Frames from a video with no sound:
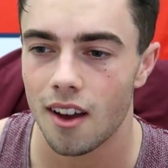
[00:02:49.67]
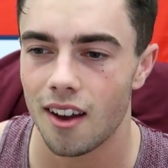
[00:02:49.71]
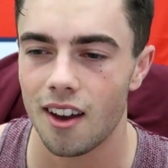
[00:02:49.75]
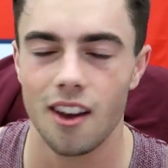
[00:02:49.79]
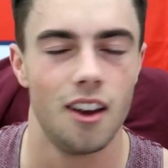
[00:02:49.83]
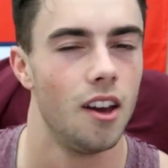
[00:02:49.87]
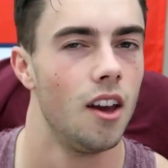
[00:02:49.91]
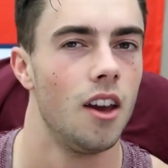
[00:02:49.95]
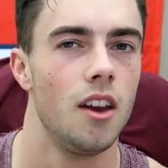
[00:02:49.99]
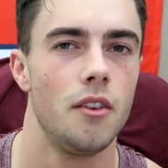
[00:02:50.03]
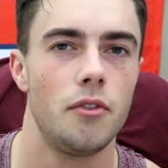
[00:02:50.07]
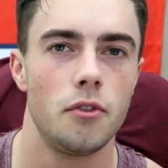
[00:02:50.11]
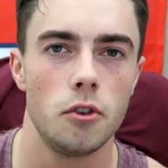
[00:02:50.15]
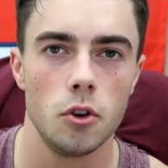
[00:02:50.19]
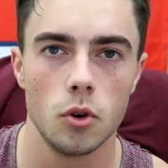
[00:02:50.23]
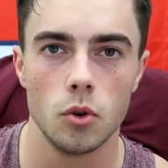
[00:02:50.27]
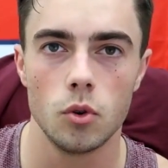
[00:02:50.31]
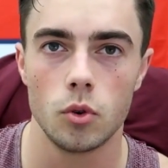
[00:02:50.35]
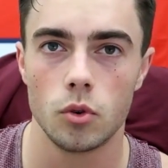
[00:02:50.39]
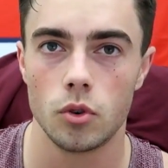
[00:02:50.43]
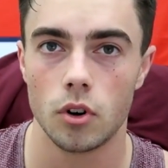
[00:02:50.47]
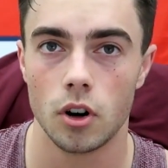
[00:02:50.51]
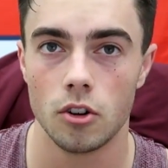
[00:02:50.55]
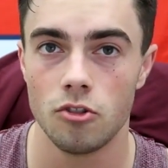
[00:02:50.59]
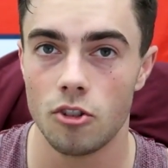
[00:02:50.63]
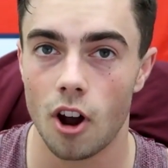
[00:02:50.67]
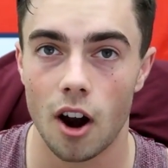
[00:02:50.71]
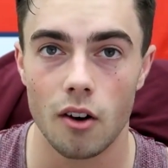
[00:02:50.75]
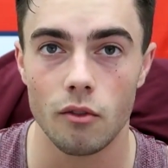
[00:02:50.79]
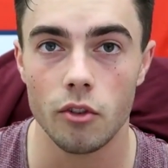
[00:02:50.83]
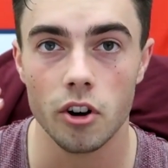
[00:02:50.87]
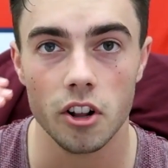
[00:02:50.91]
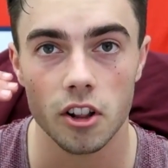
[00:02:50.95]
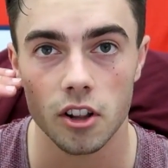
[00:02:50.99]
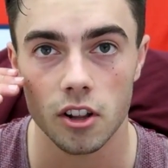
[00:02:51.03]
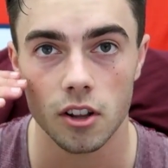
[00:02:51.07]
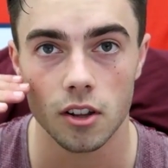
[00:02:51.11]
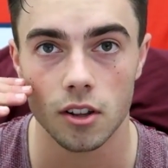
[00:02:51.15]
If you're not
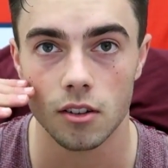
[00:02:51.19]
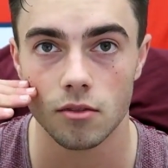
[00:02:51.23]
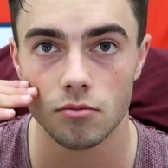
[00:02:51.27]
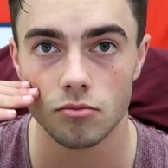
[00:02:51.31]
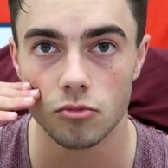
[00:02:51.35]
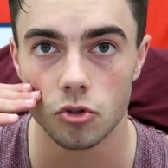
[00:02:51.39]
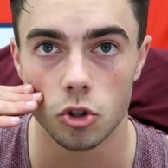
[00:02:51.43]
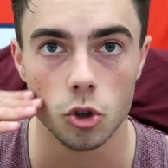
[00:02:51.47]
really